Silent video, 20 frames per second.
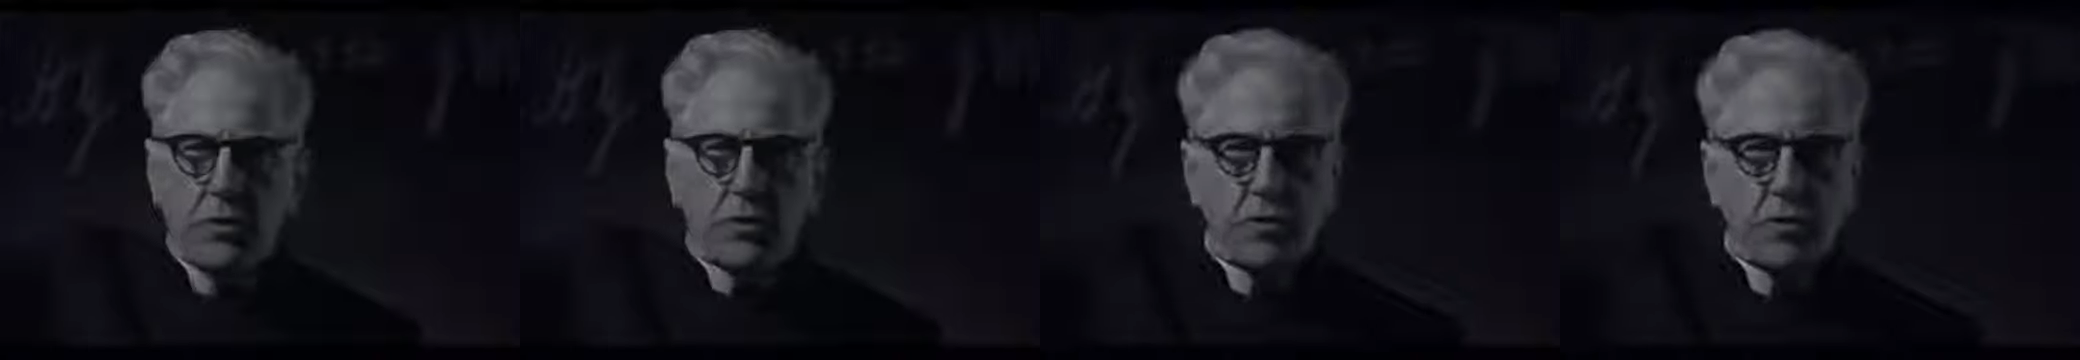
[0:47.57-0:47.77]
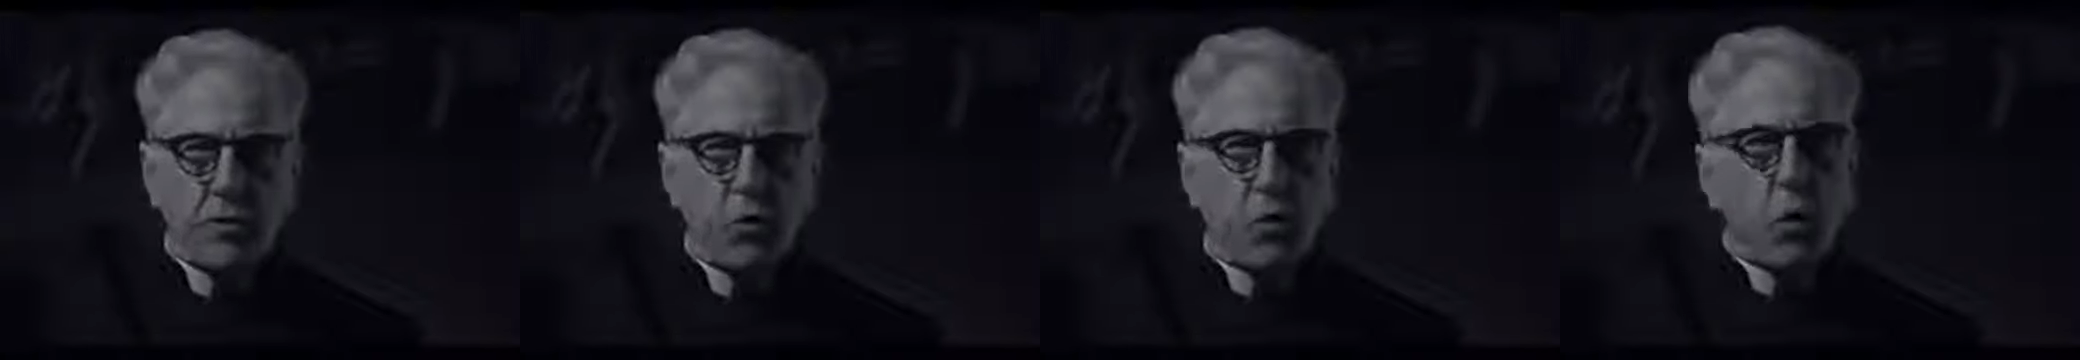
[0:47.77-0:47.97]
to
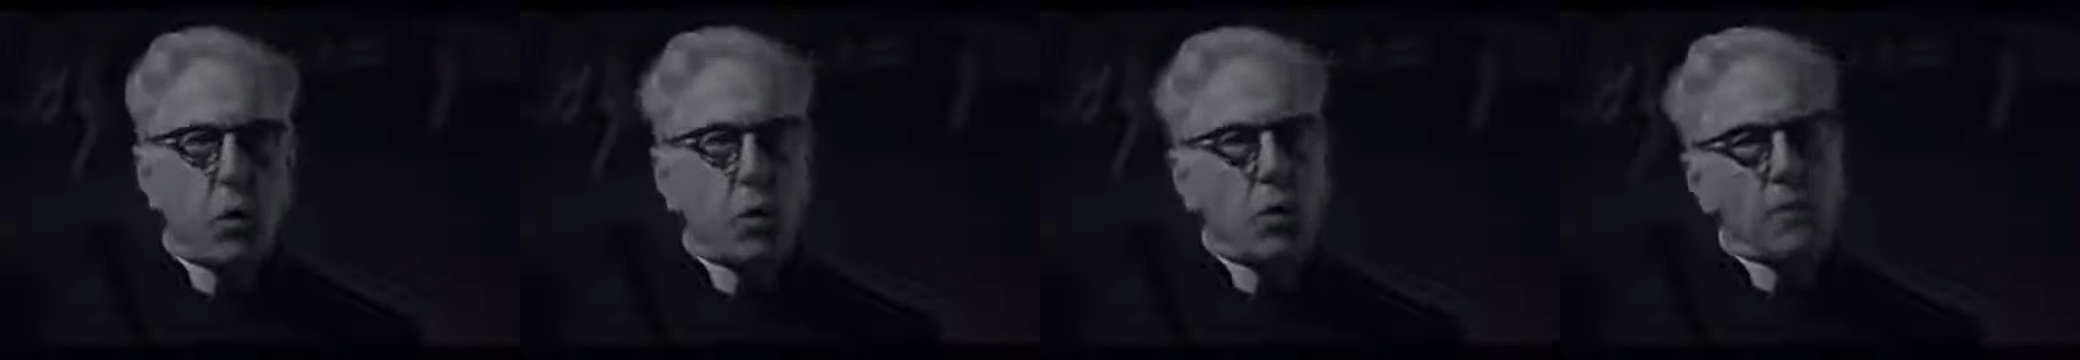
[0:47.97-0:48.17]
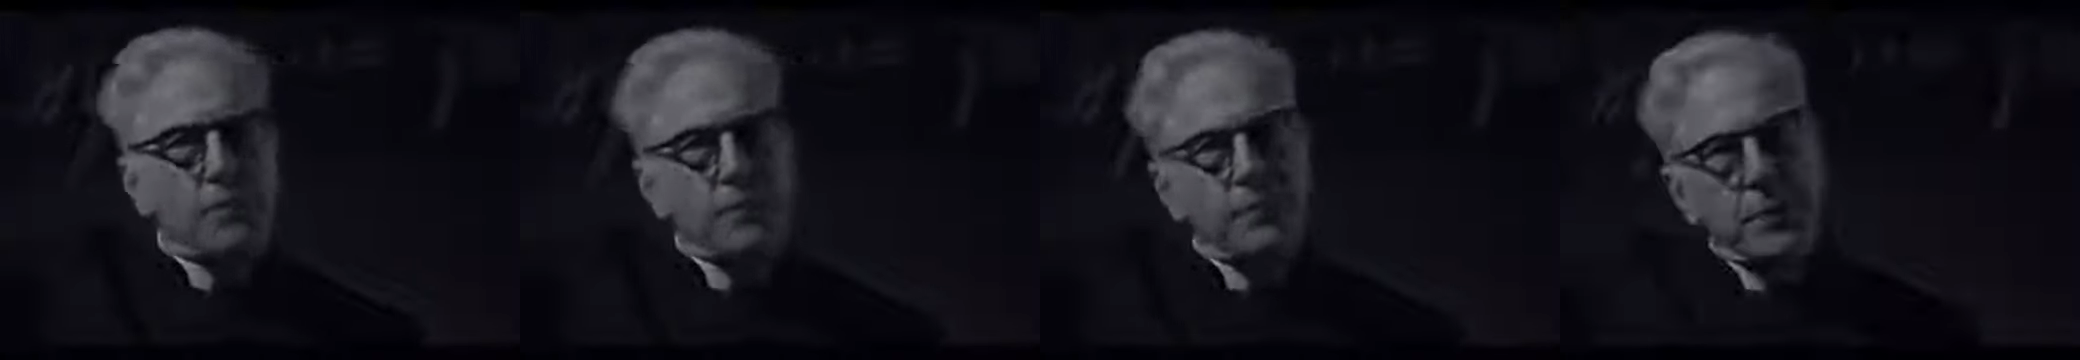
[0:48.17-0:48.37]

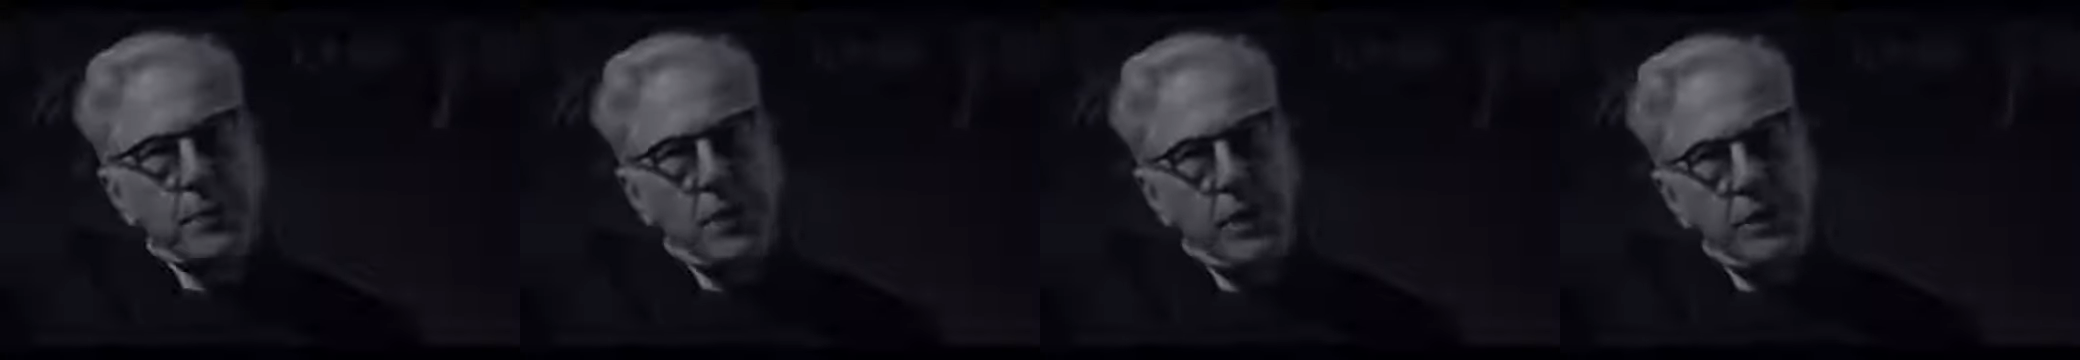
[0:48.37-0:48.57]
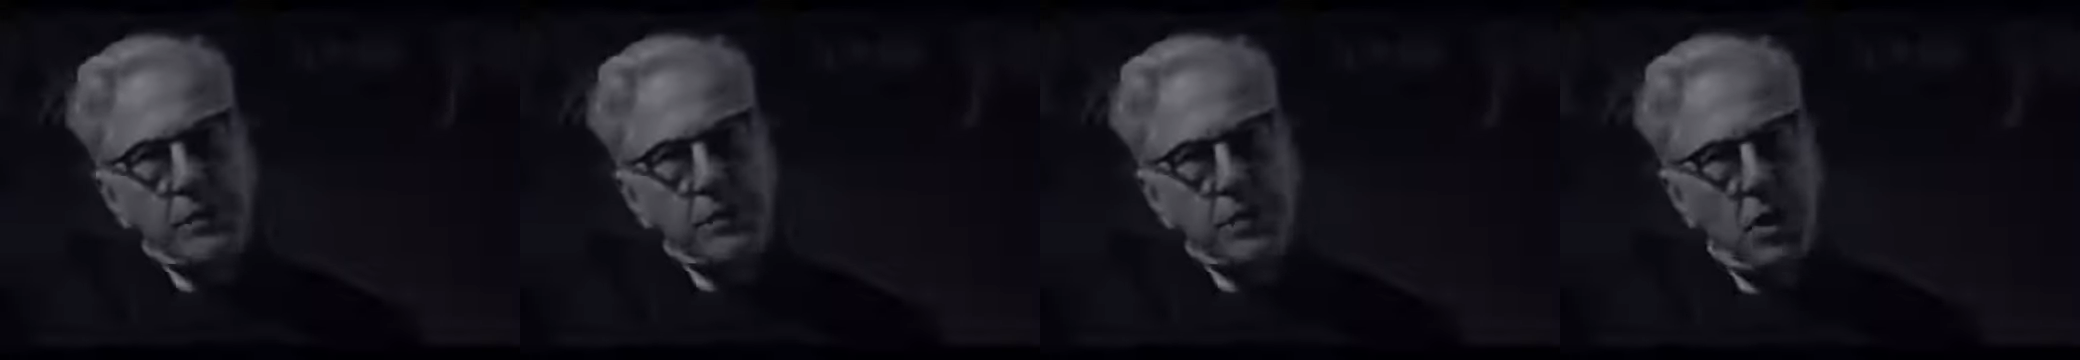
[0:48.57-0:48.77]
school
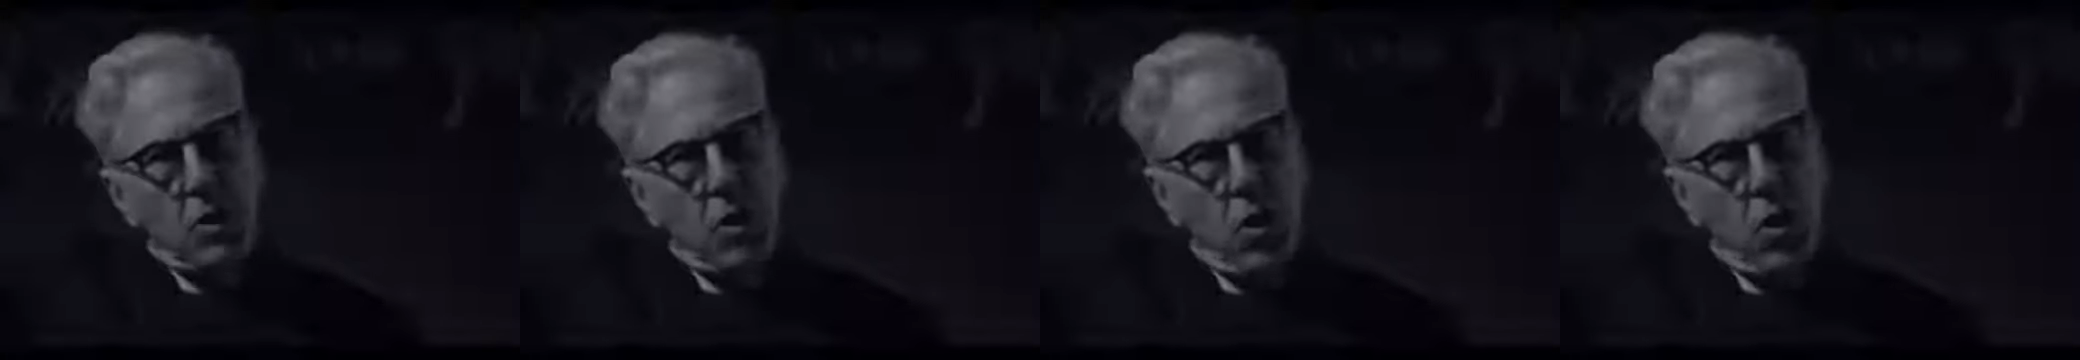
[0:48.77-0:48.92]
is no